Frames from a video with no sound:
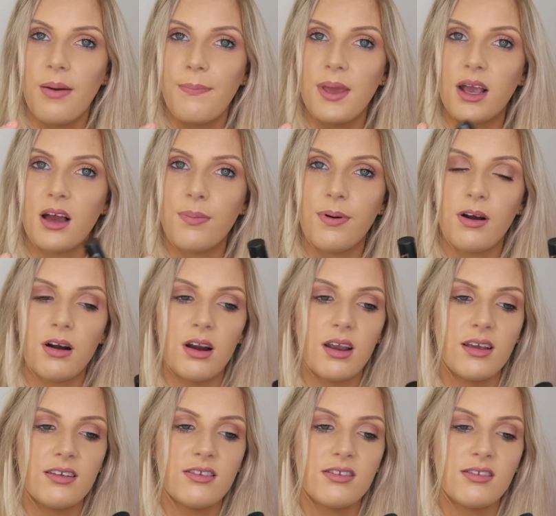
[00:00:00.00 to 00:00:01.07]
makeup
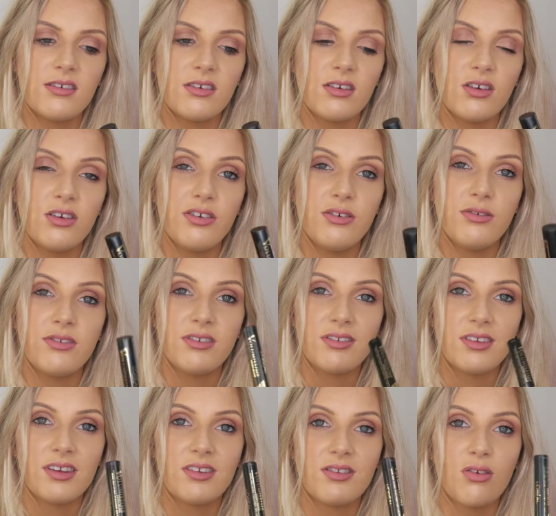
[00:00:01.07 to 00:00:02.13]
artist
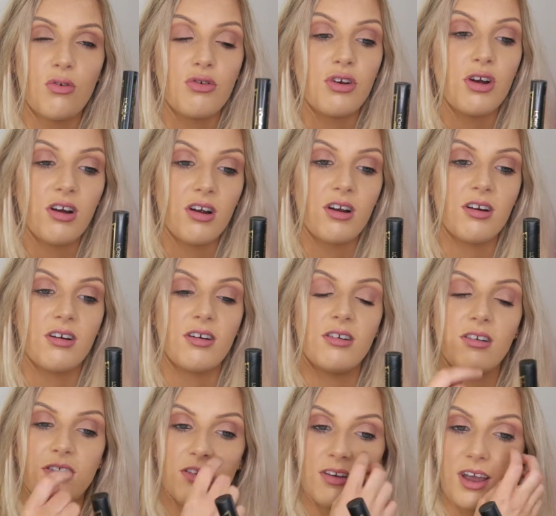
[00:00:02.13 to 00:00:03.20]
uses this on
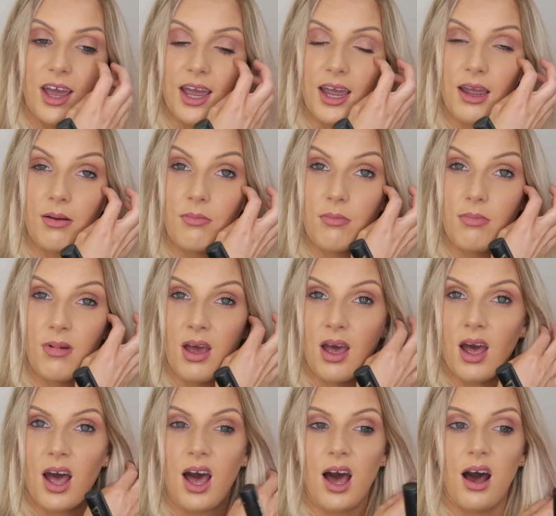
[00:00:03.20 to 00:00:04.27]
her,
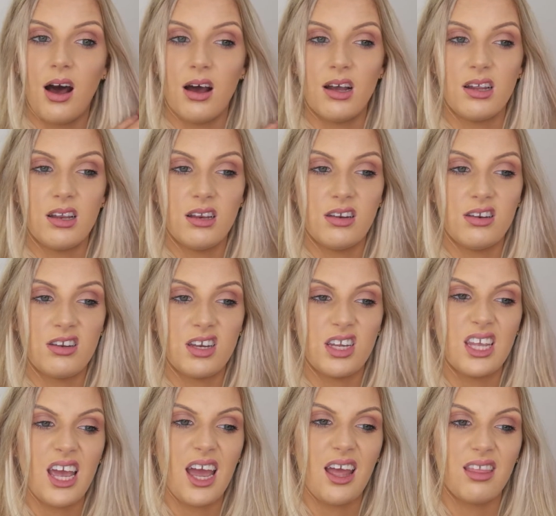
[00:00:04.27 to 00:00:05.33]
and
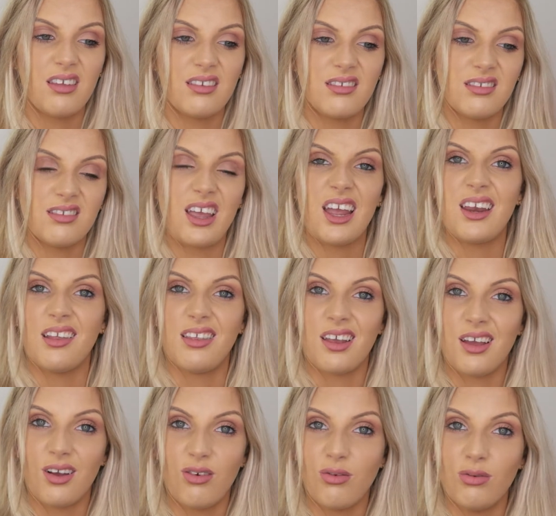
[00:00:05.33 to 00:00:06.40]
yeah, this is kind of
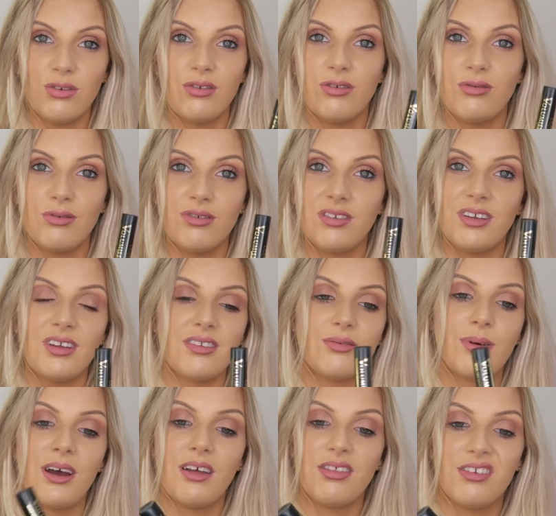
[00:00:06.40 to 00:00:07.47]
like a golden oldie
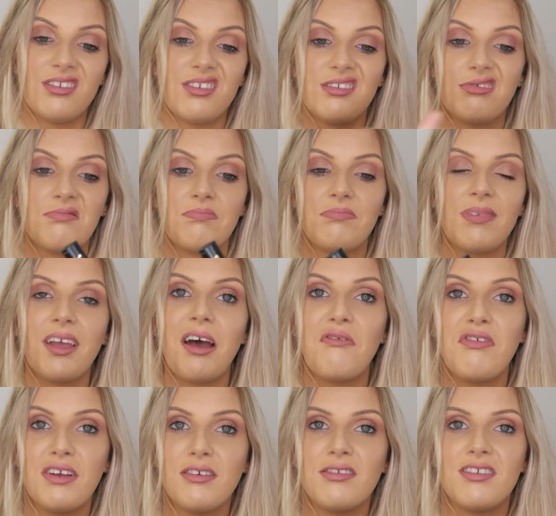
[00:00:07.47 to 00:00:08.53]
as well. This is a
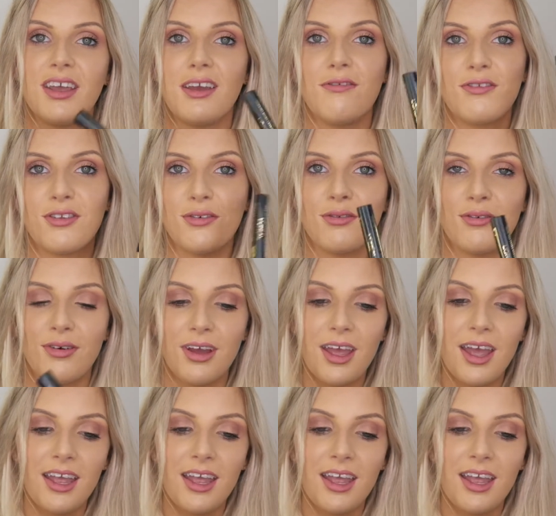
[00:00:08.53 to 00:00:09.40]
feel-safe. So